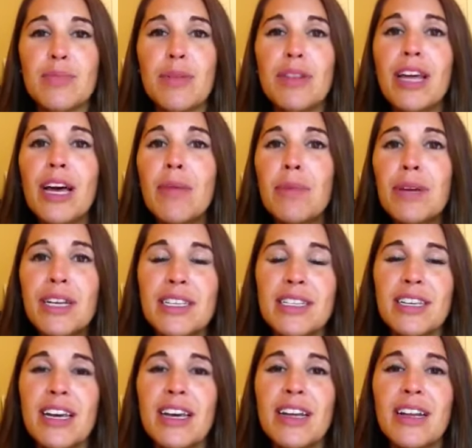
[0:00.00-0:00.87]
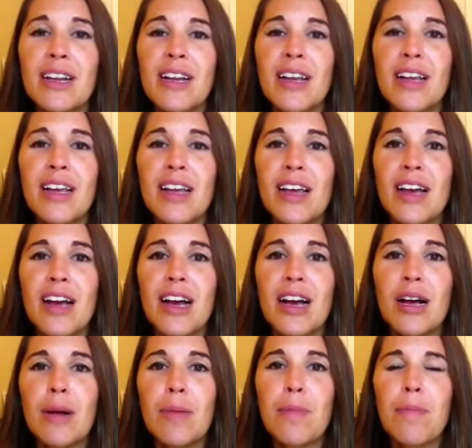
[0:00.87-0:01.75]
But that being said,
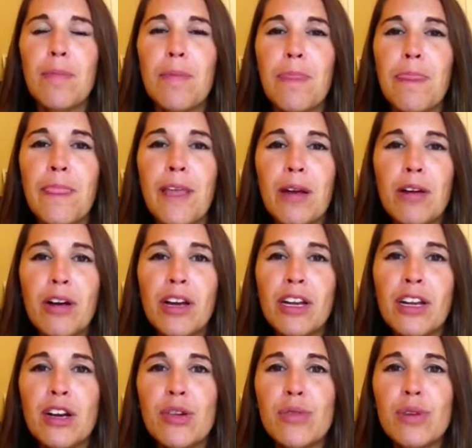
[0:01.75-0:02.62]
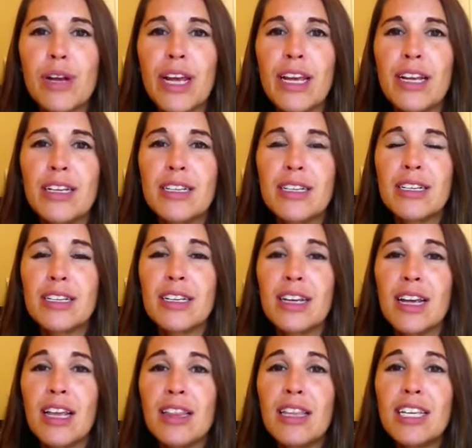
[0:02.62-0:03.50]
um, I'm going to create
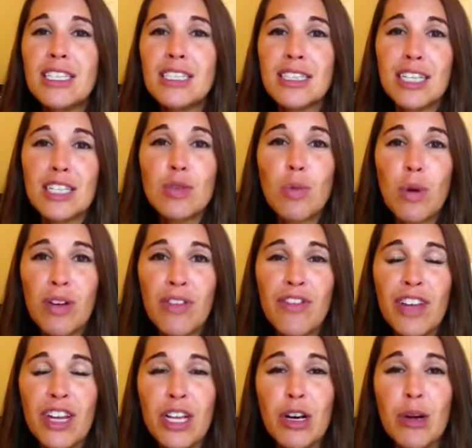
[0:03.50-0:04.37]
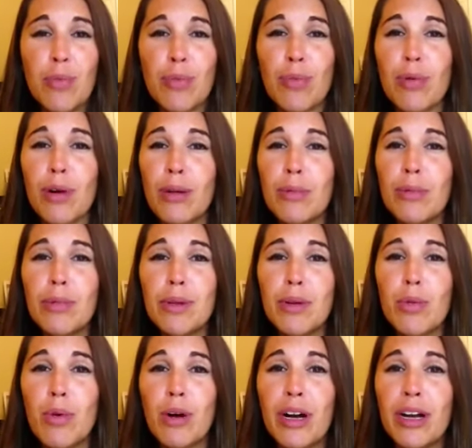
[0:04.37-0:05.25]
at least this one video,
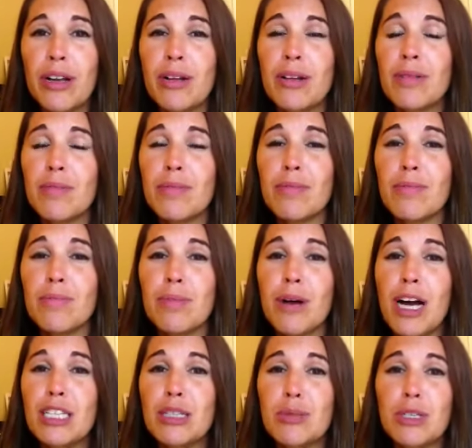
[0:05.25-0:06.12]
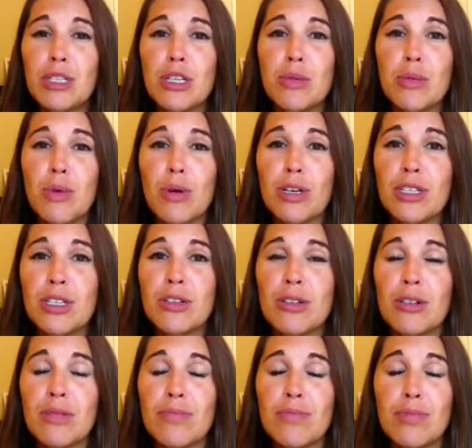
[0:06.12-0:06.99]
probably one, possibly two more,
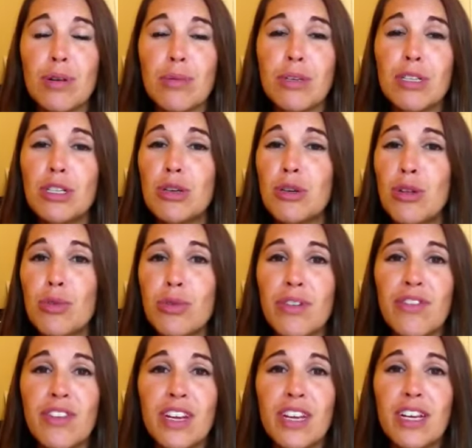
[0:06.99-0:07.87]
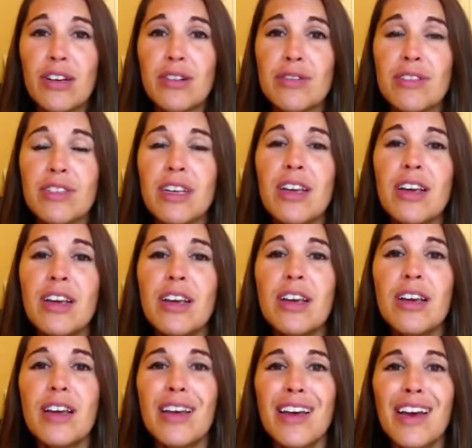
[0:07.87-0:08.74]
so probably two to three videos
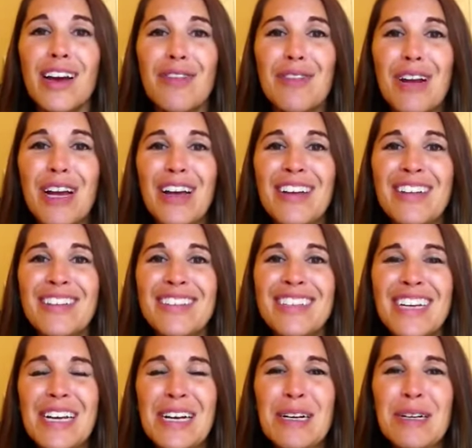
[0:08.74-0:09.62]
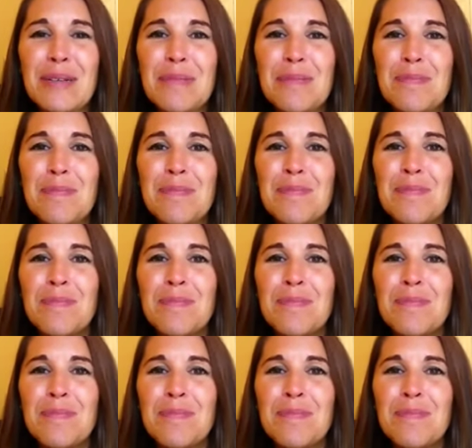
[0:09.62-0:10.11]
around um,